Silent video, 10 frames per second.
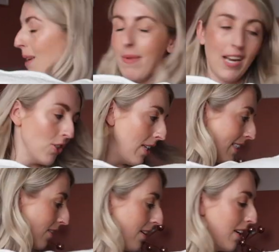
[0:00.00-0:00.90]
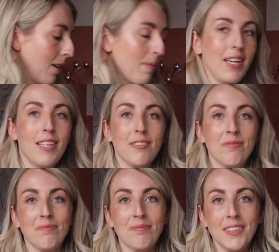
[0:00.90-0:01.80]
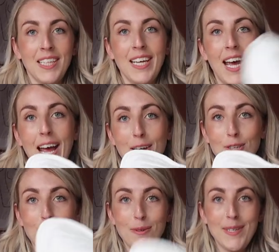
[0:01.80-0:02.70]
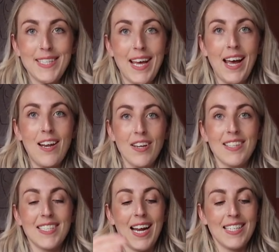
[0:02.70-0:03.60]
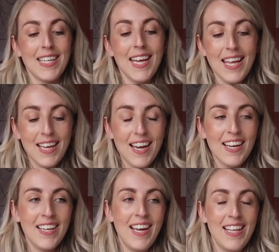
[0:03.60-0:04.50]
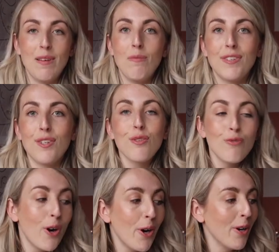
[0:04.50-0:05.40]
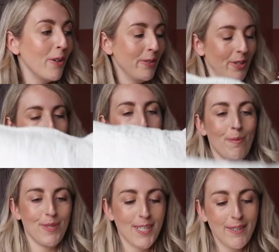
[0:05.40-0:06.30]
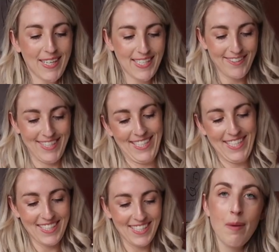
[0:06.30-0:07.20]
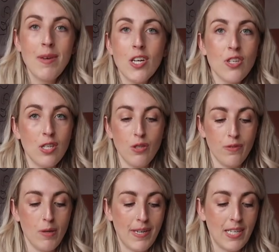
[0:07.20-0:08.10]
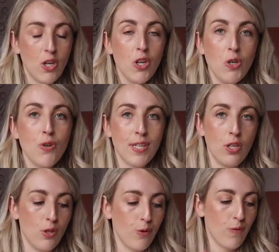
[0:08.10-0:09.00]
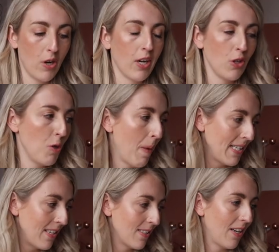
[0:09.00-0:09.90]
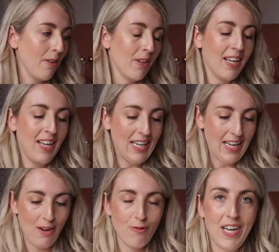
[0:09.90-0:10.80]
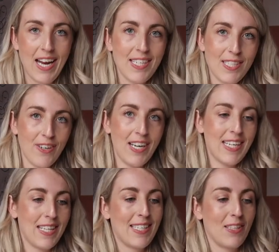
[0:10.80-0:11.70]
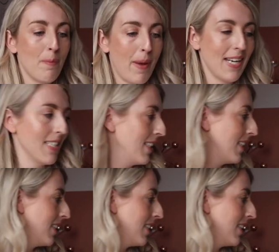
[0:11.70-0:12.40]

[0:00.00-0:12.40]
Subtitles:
it matches. Like, I mean, how cute is that? I like to stack together then with the throw. Oh, I'm so excited. I mean, I just love new bedding. Who doesn't love like new bedding? So yeah, really excited to get this on the bed